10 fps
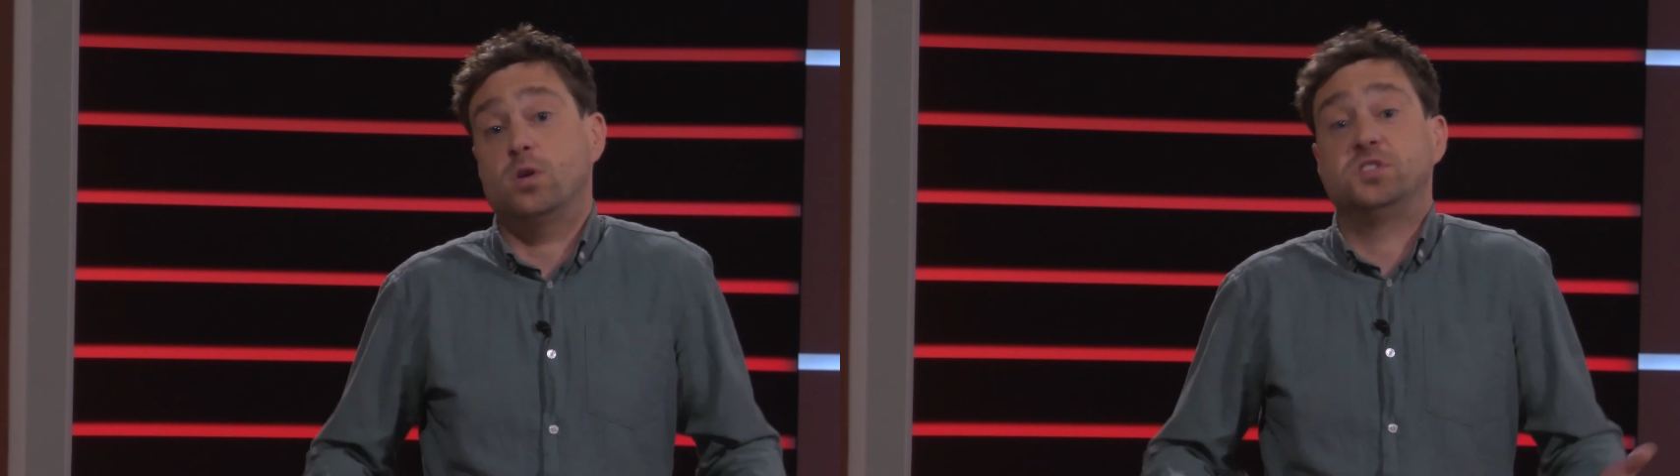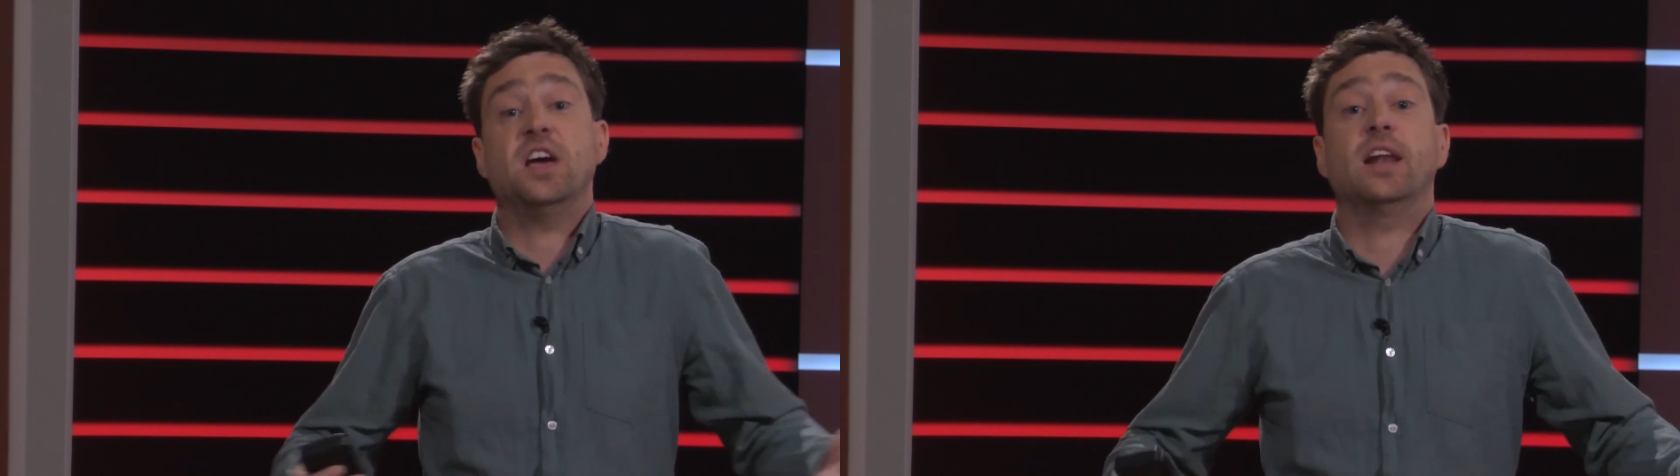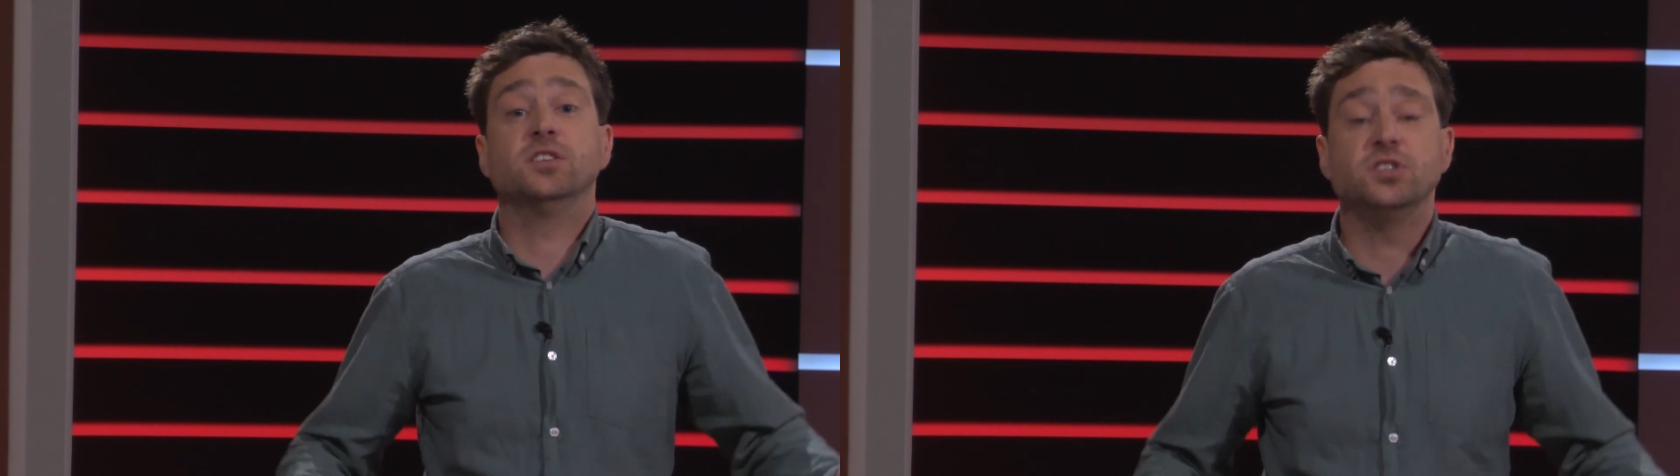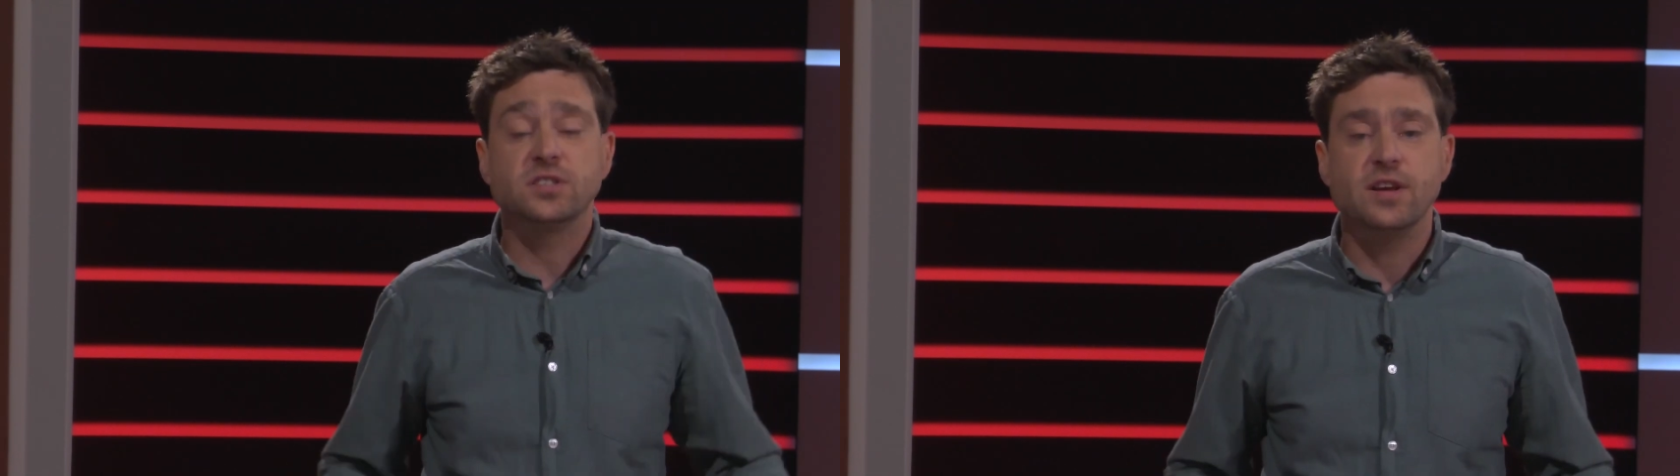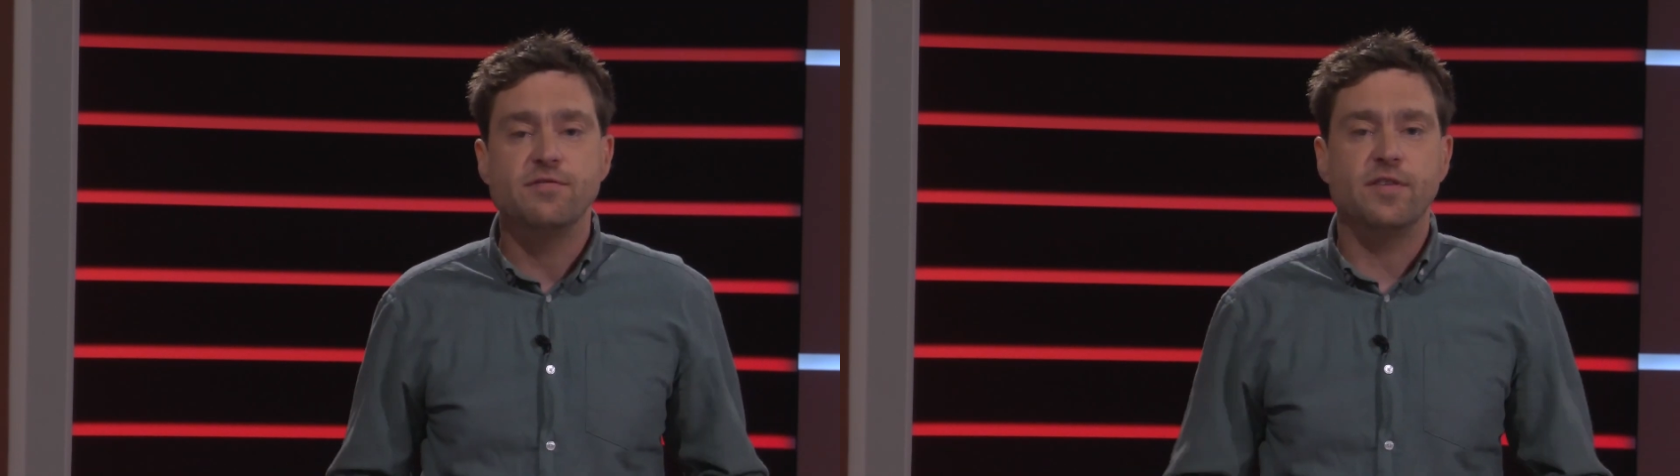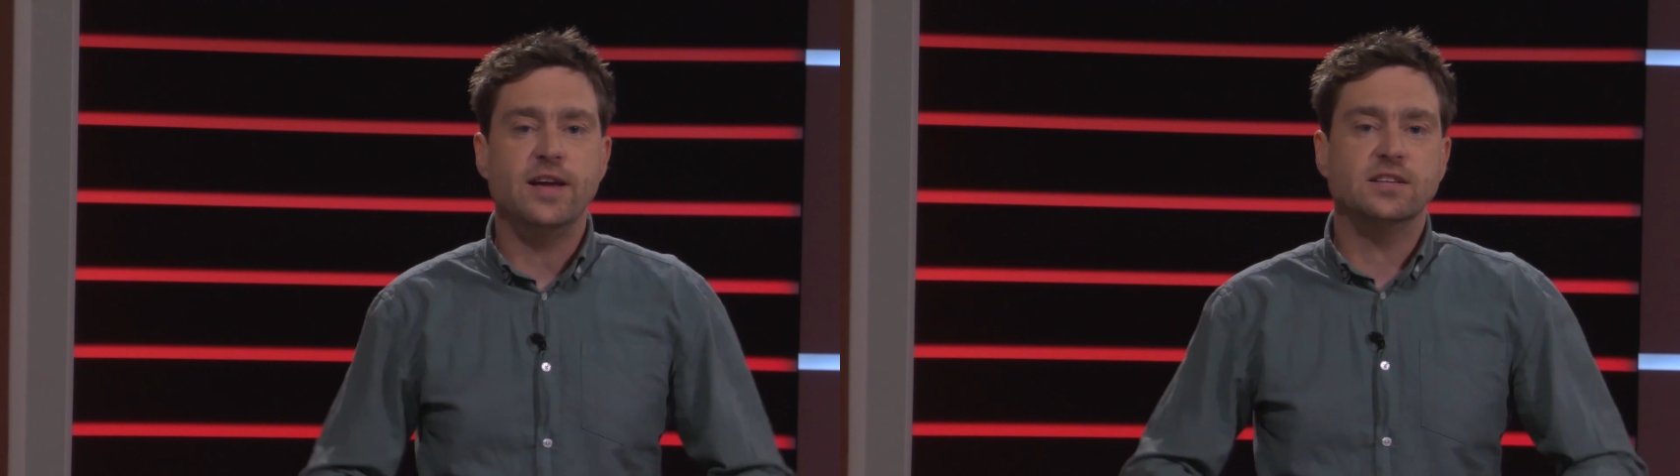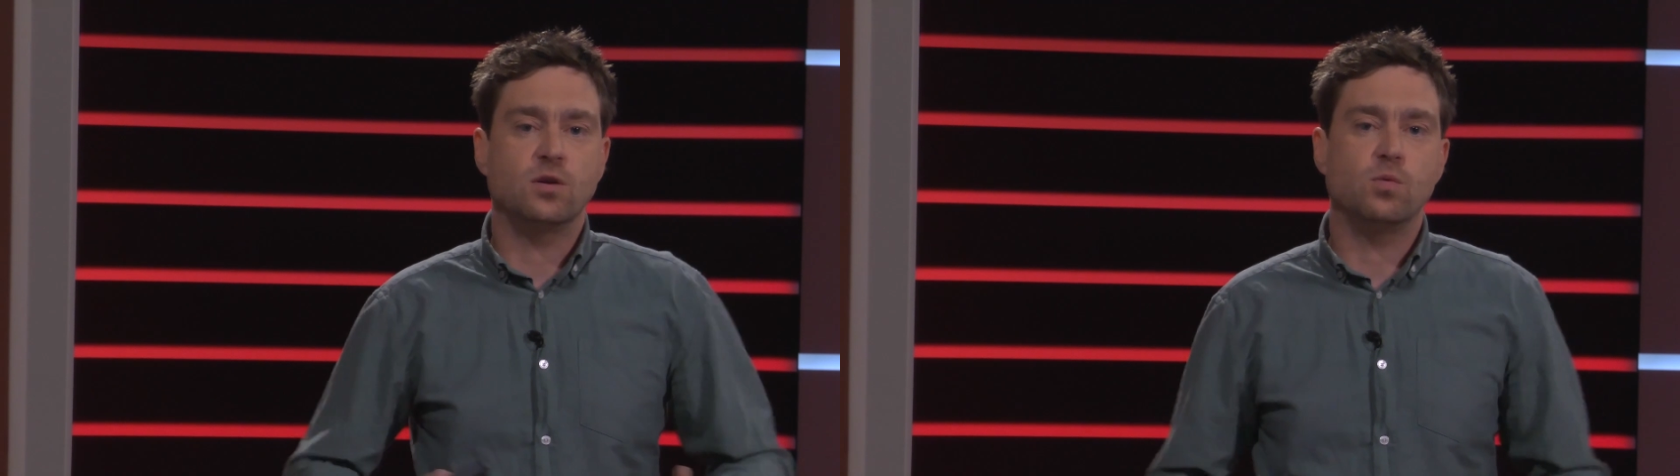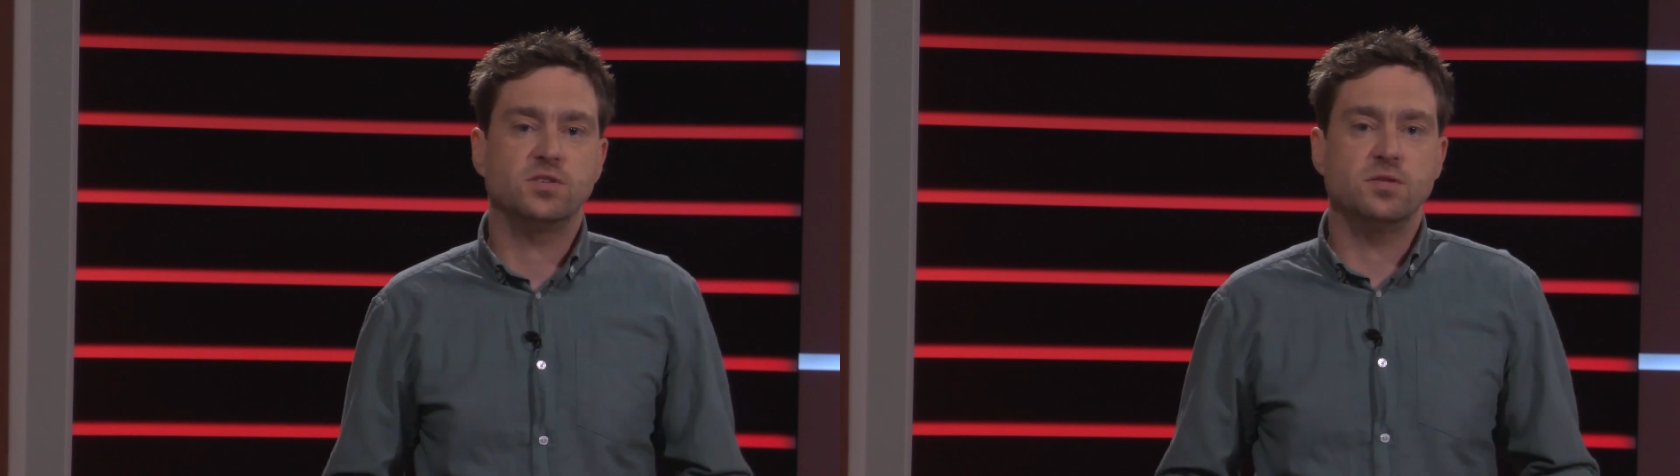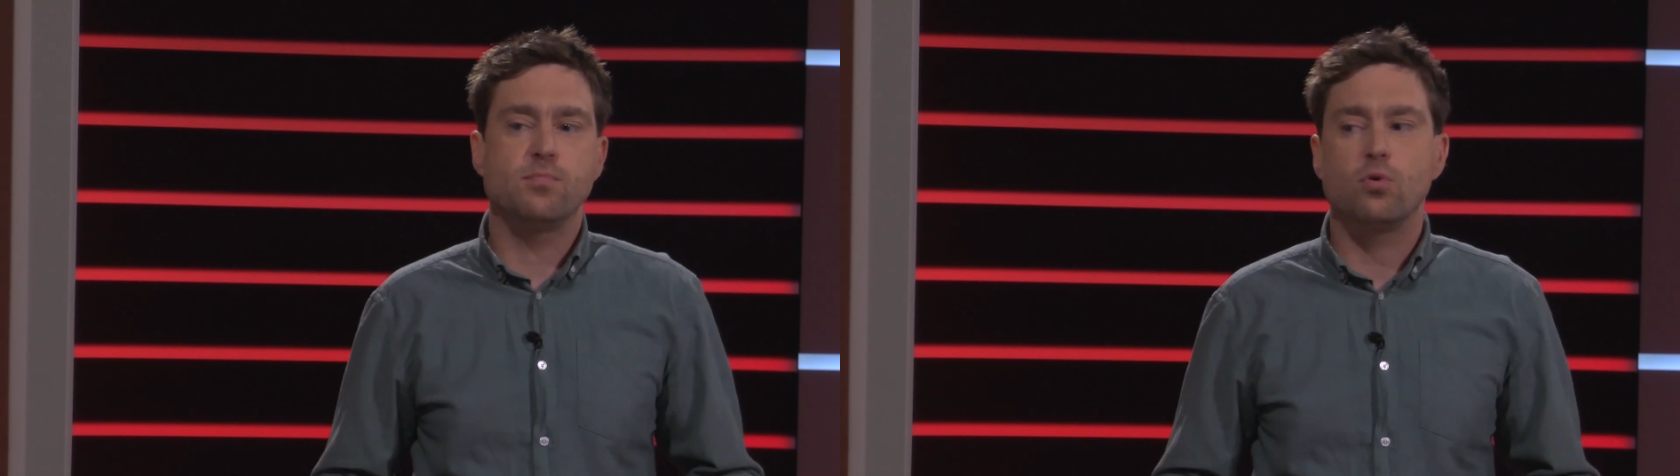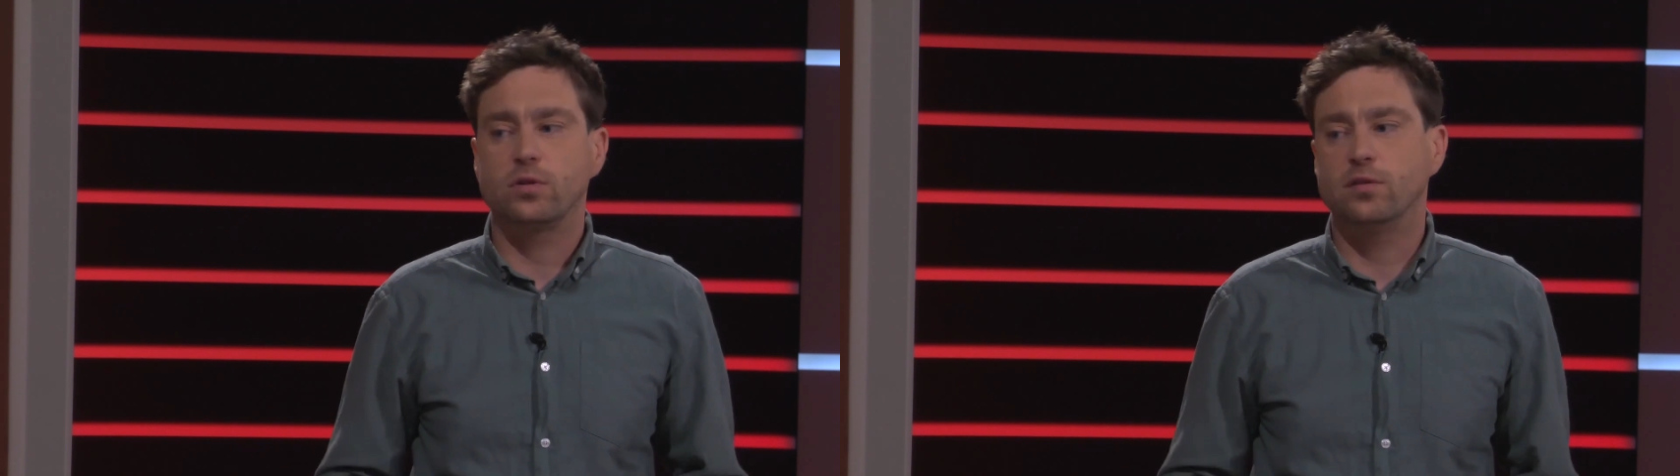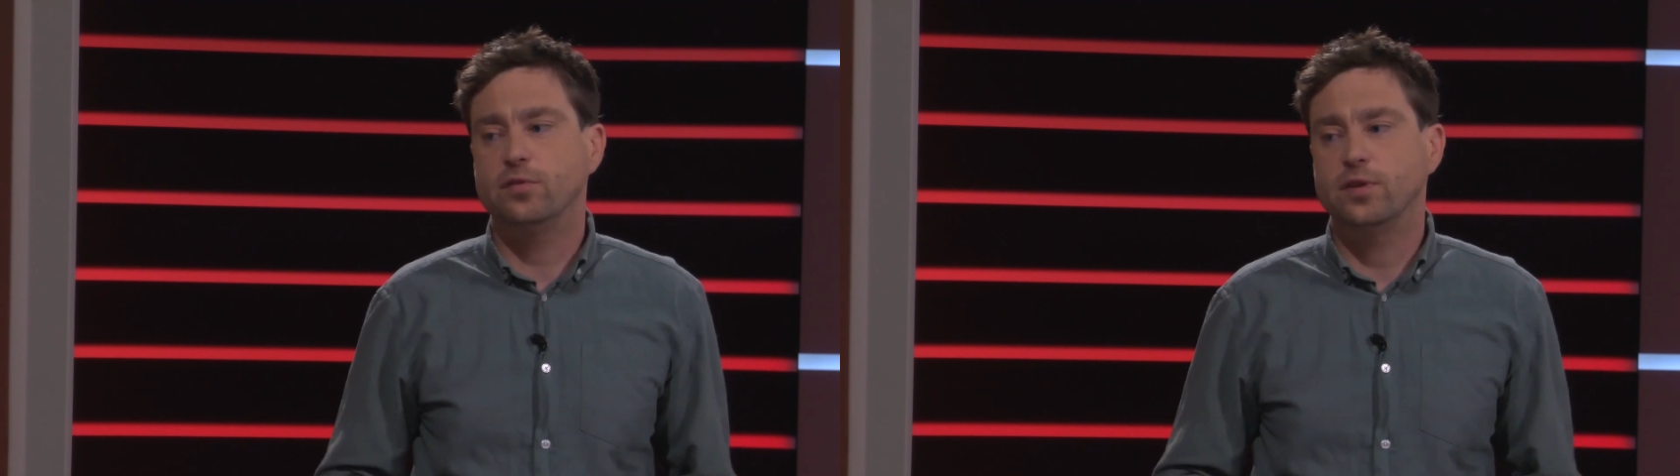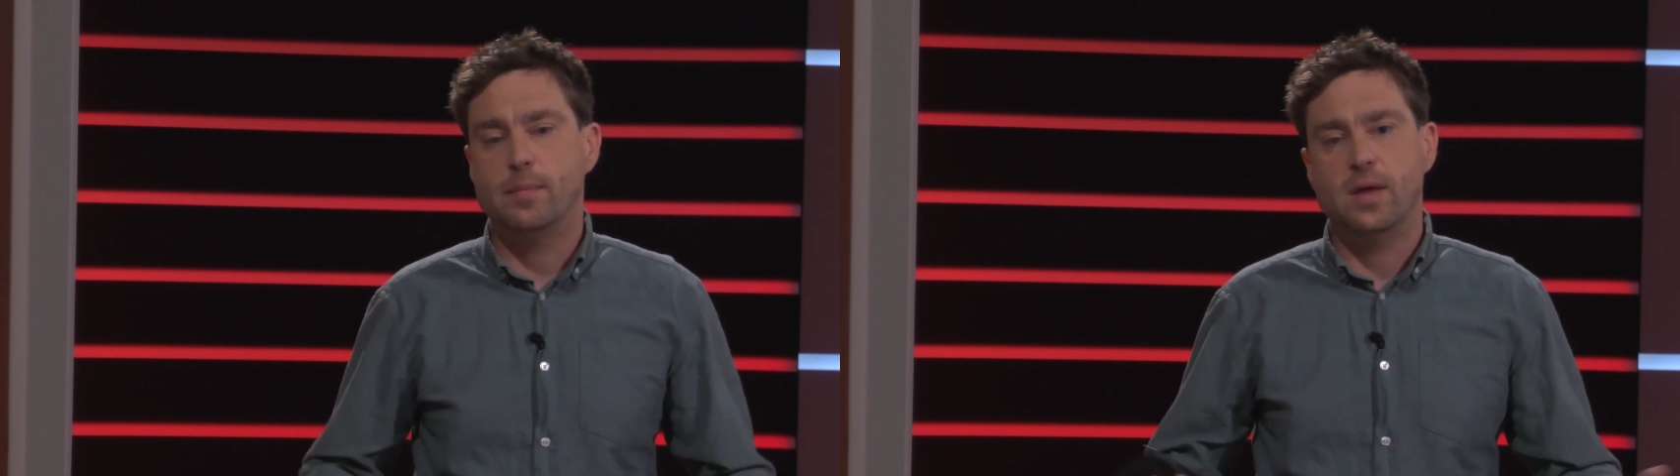challenges they face and what's important for them.